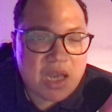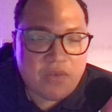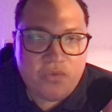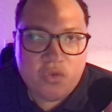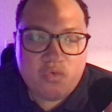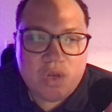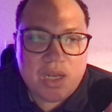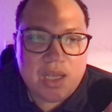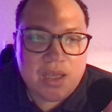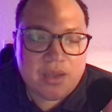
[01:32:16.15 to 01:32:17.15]
If you
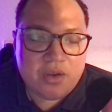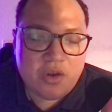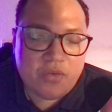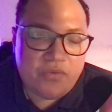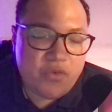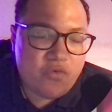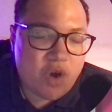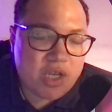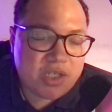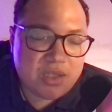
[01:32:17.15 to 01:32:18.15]
really, if you've
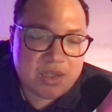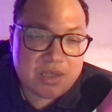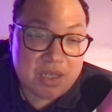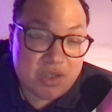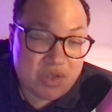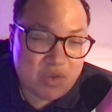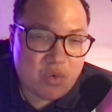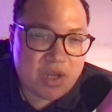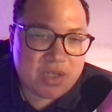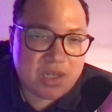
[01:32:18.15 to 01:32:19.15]
watched this and you're still
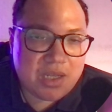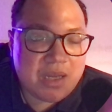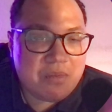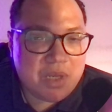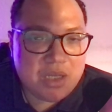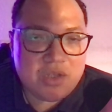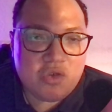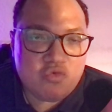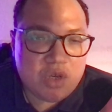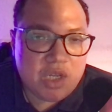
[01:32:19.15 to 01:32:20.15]
watching it, it means
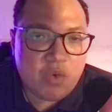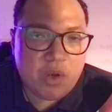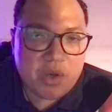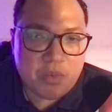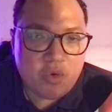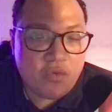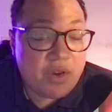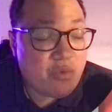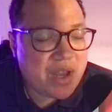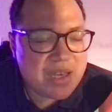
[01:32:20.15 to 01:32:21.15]
you really want to move.
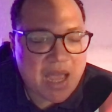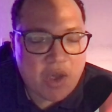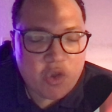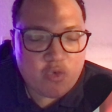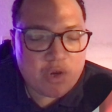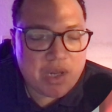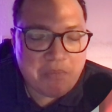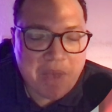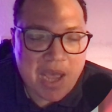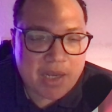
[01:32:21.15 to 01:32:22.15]
And right now you're in a
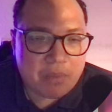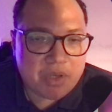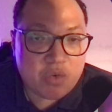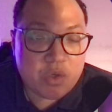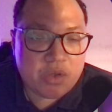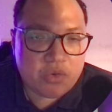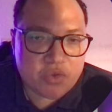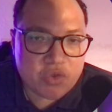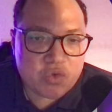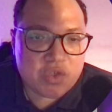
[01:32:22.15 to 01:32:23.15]
battle between those
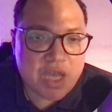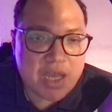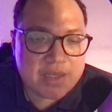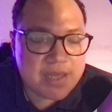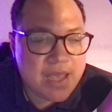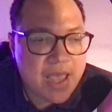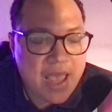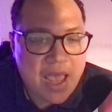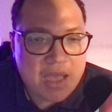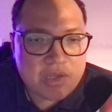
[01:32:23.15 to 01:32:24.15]
two sides.
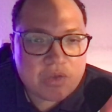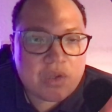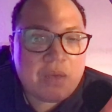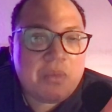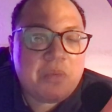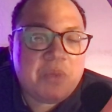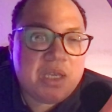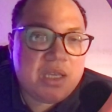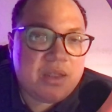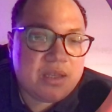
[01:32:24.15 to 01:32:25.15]
And so let me
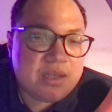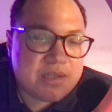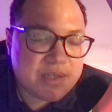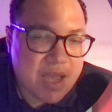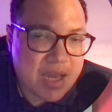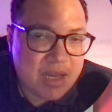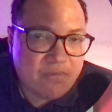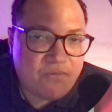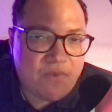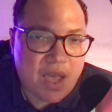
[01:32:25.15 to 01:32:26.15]
be the deciding
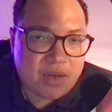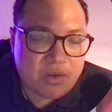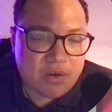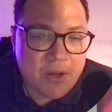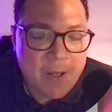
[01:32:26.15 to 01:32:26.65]
factor.